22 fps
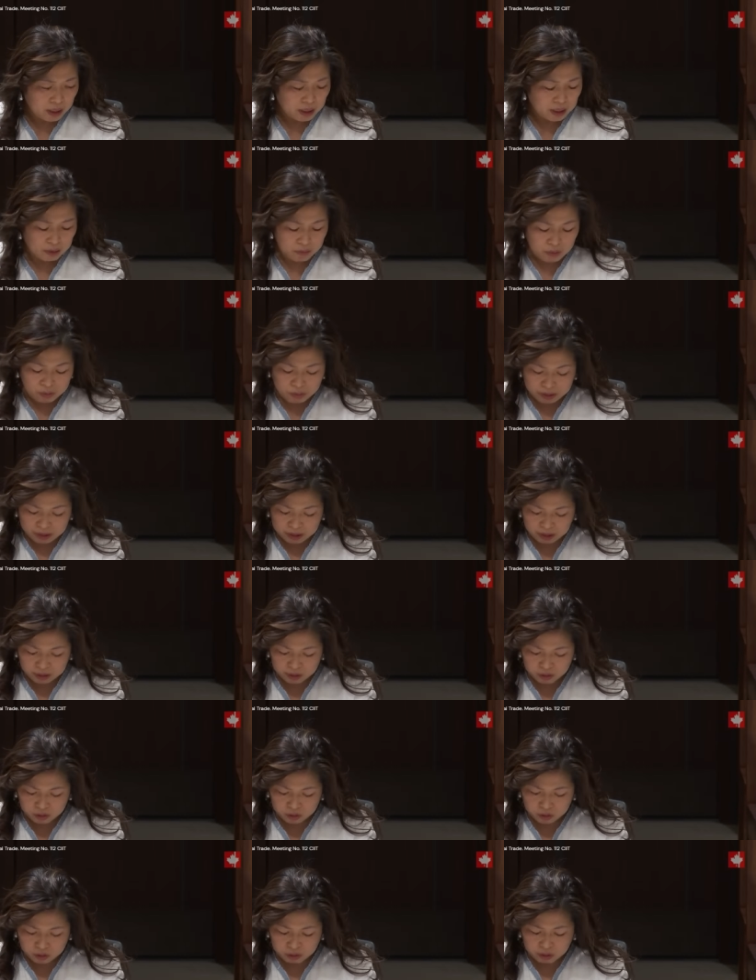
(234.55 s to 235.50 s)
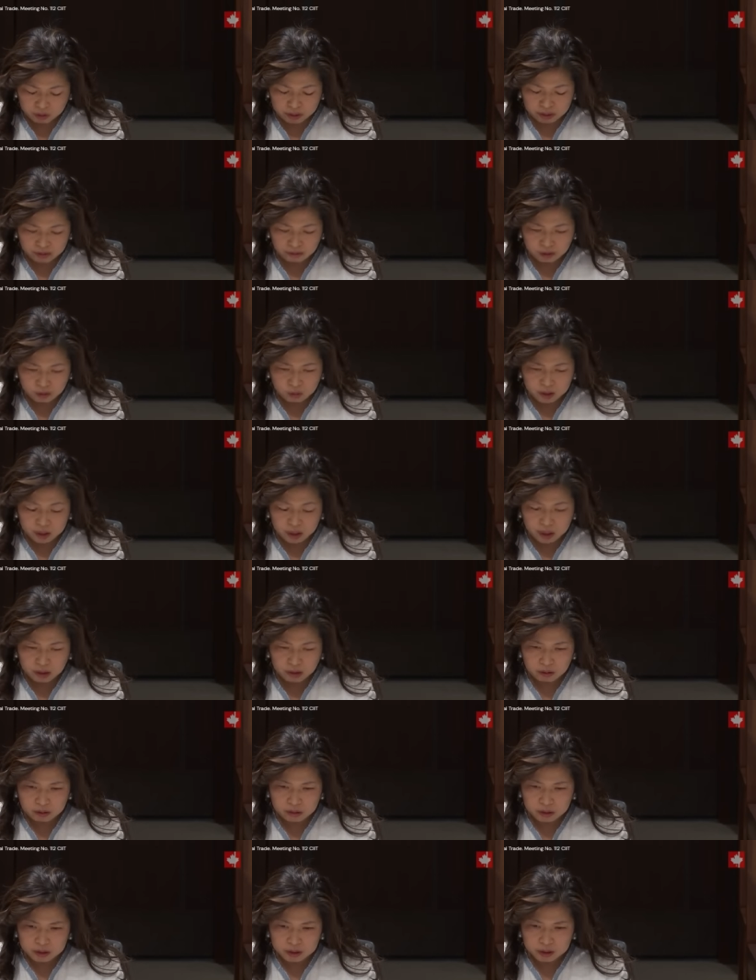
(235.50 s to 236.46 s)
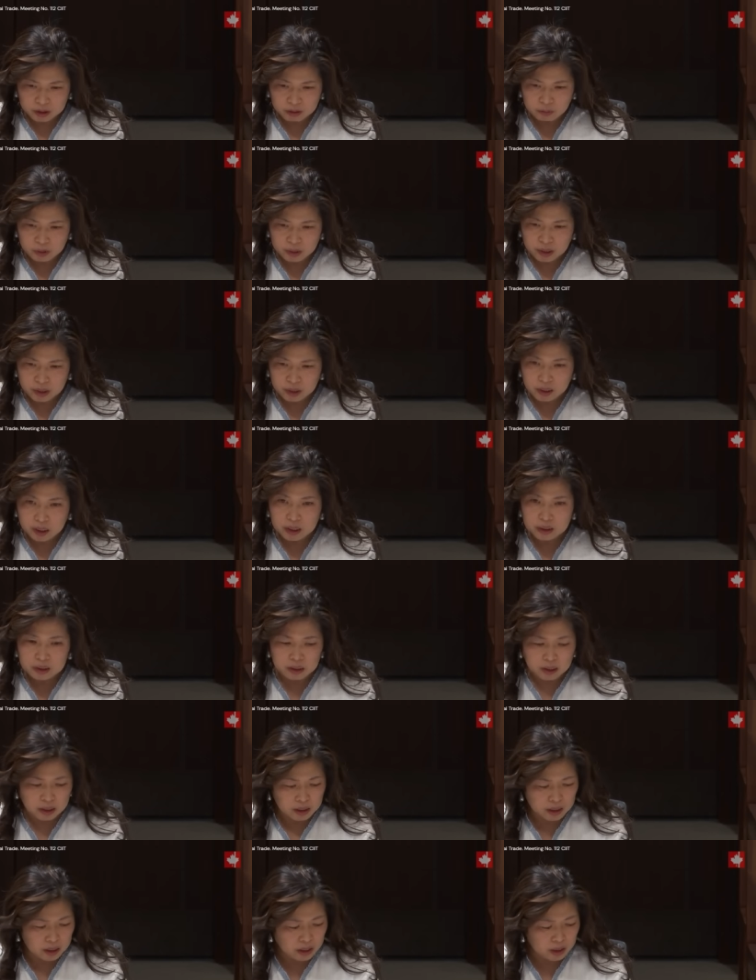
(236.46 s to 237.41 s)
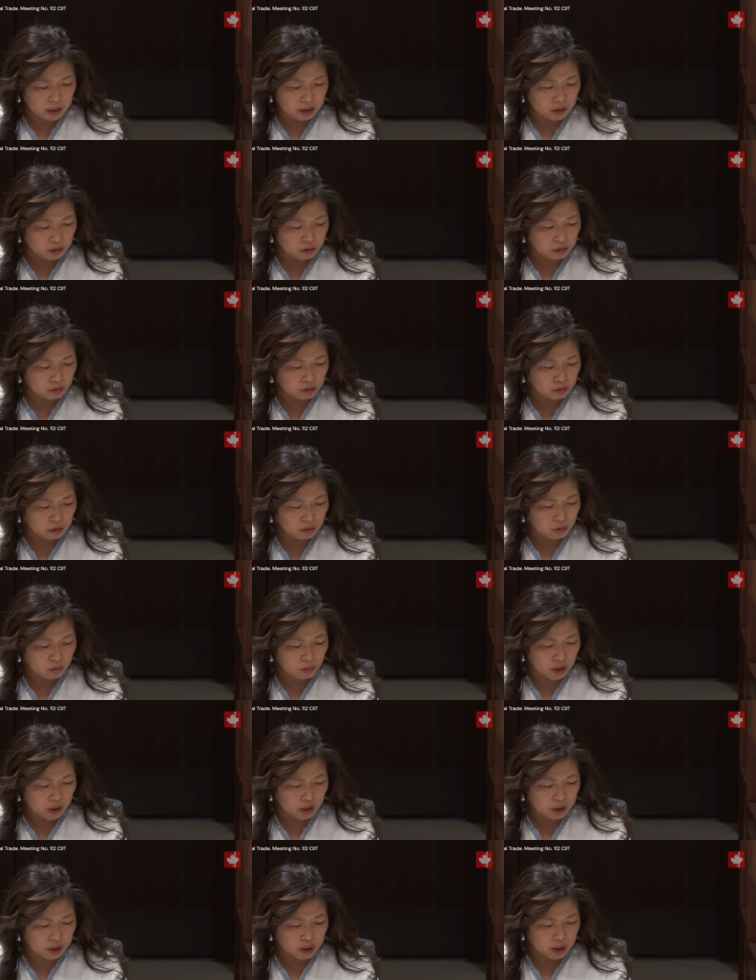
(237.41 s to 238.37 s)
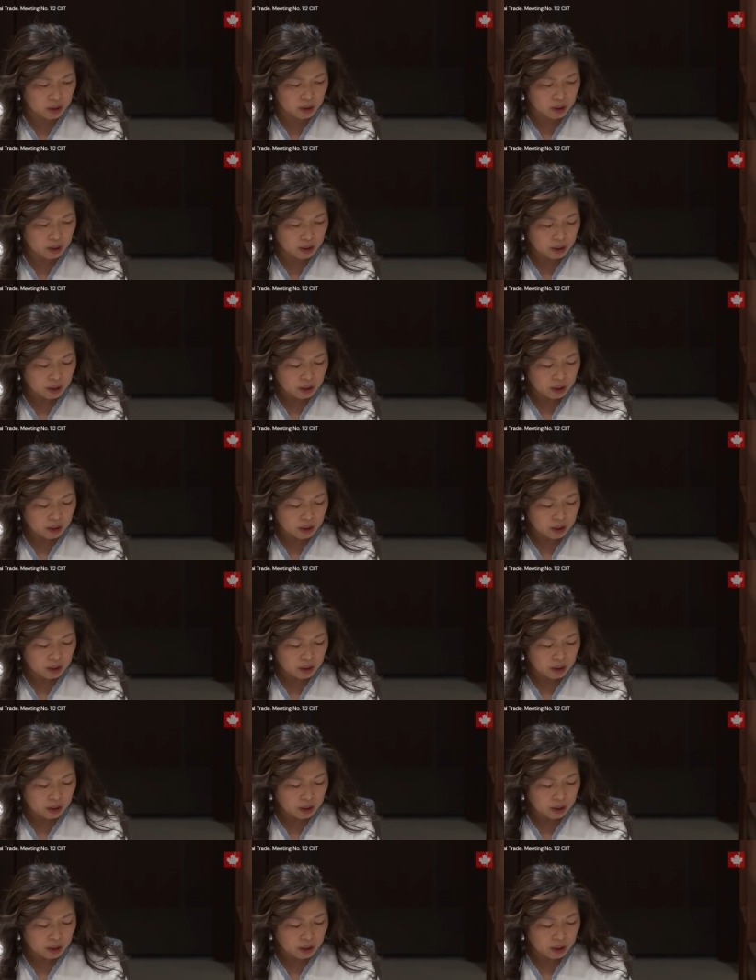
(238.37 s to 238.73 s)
And let me be clear to everyone here in this committee and to Canadians who are watching.